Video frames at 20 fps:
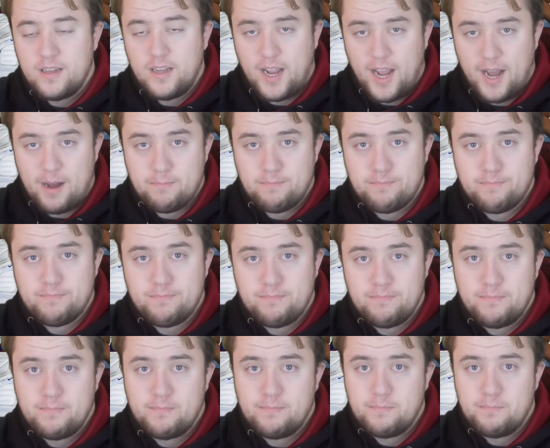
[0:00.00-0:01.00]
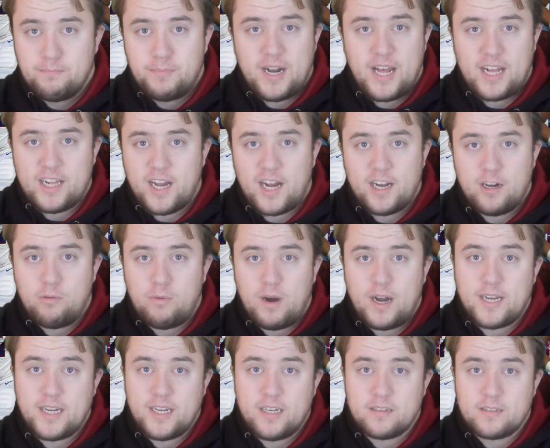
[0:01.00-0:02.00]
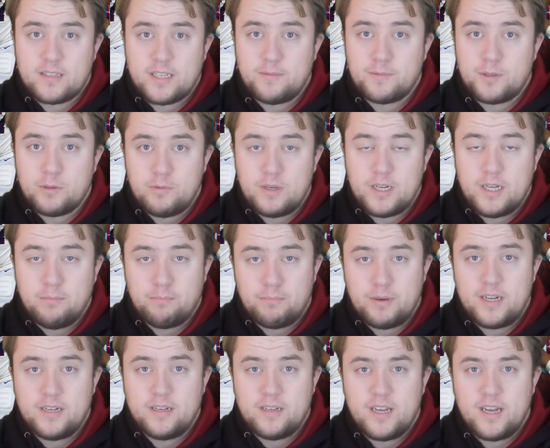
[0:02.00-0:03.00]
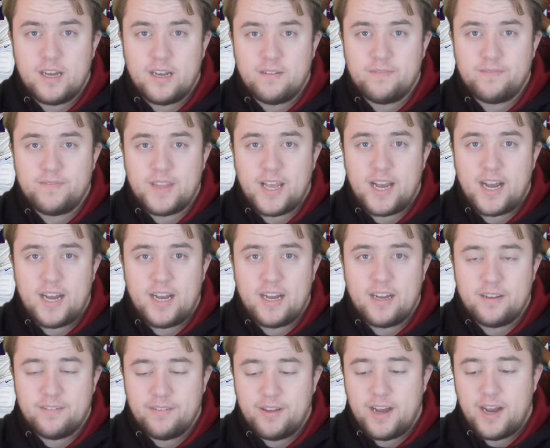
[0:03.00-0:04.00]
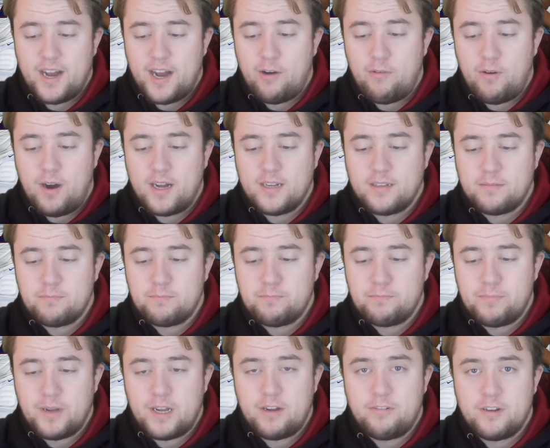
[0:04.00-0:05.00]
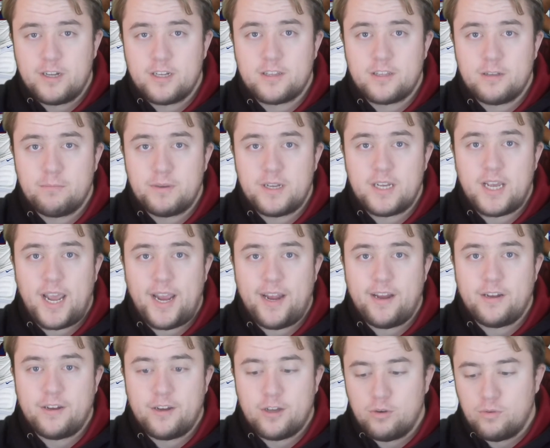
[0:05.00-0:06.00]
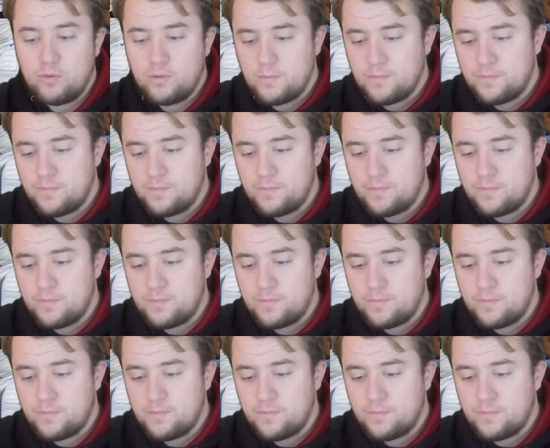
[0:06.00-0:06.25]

yeah. But I, I don't want either team to win, but I want Patriots to be 8 and 2.